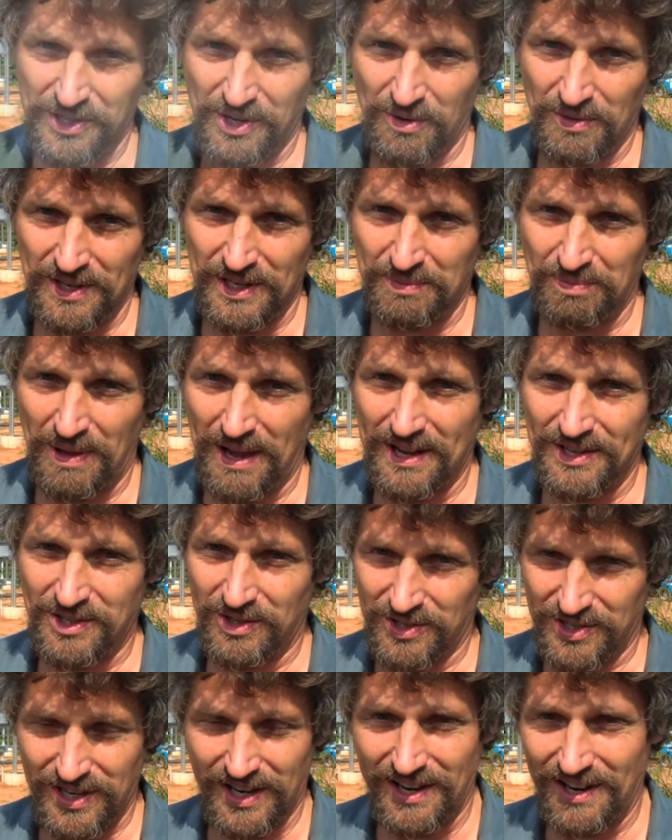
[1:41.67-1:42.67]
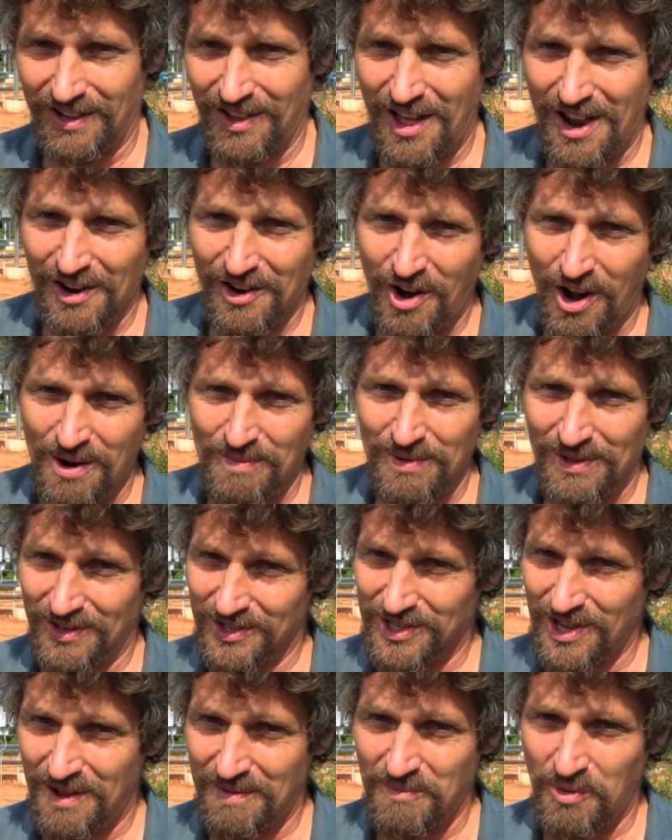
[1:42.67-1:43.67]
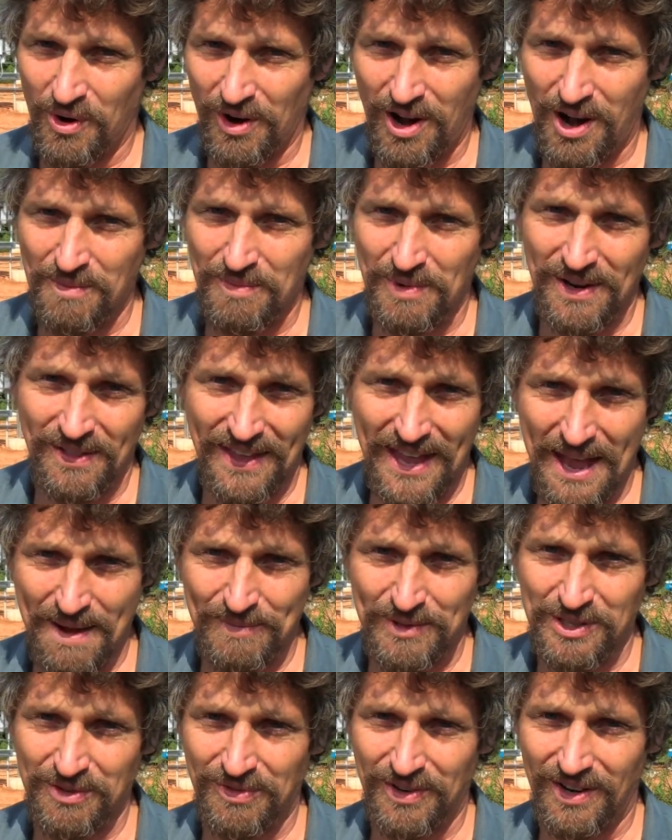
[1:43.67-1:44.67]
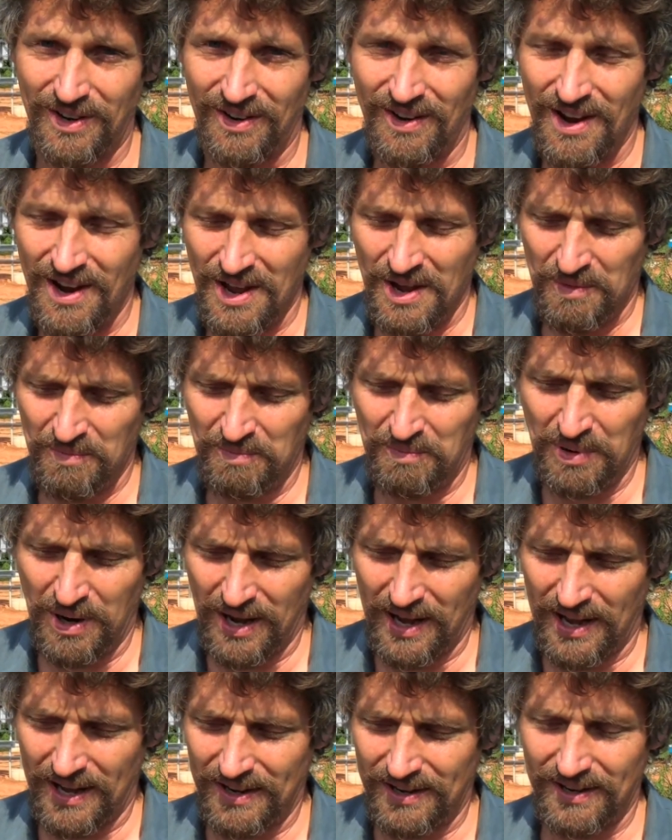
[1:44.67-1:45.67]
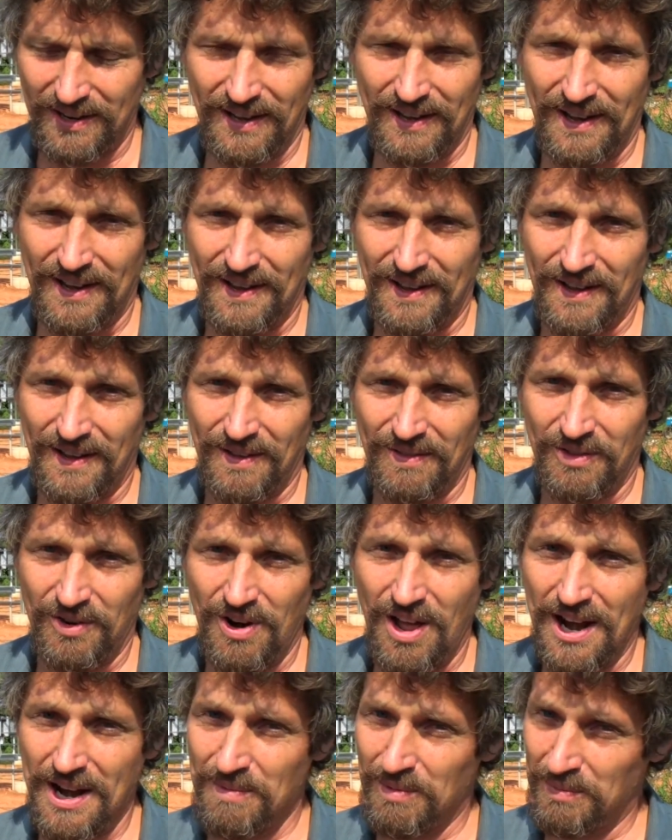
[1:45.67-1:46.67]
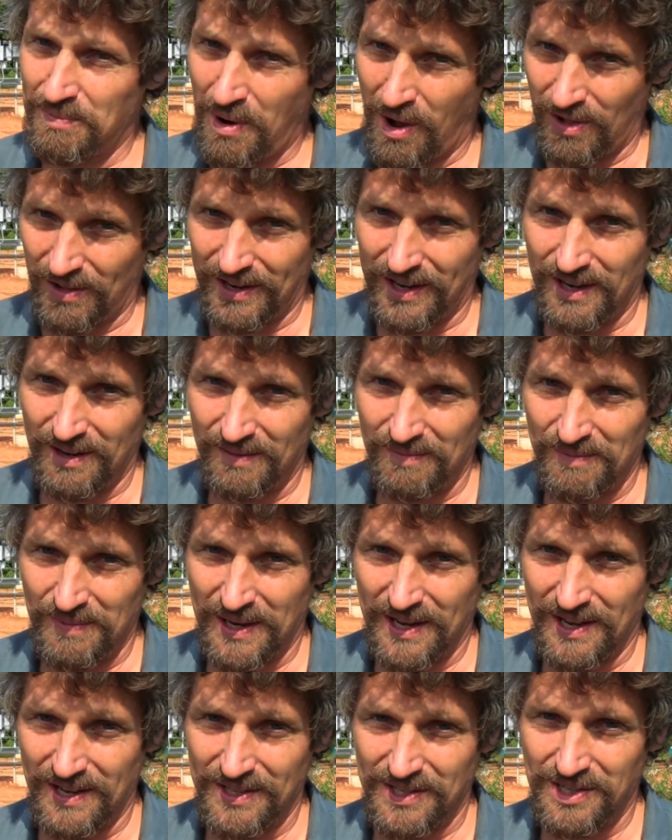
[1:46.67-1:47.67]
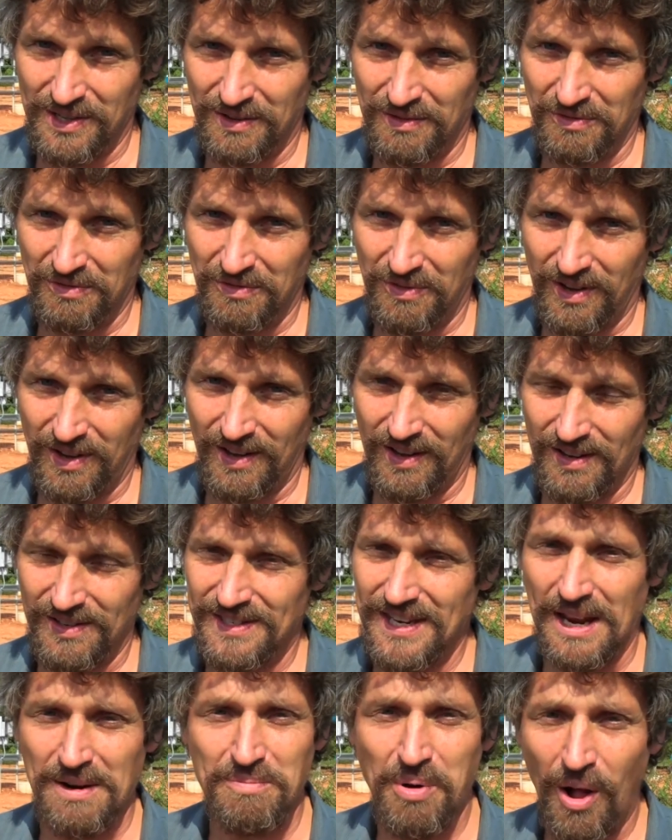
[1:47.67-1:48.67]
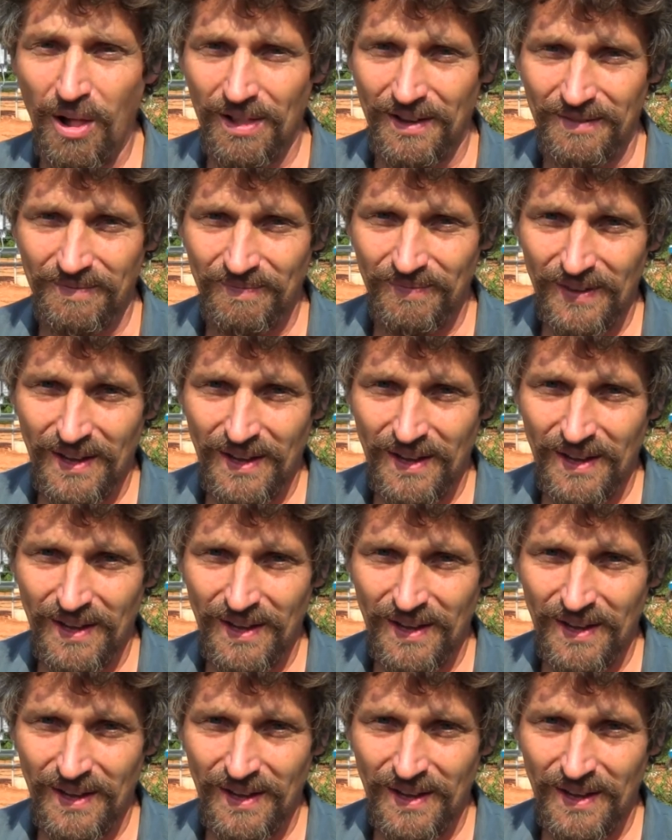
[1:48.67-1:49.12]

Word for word: So these plants are sinking a lot of carbon. There's a lot more carbon in the atmosphere, but they're not able to pollinate because of dead pollen.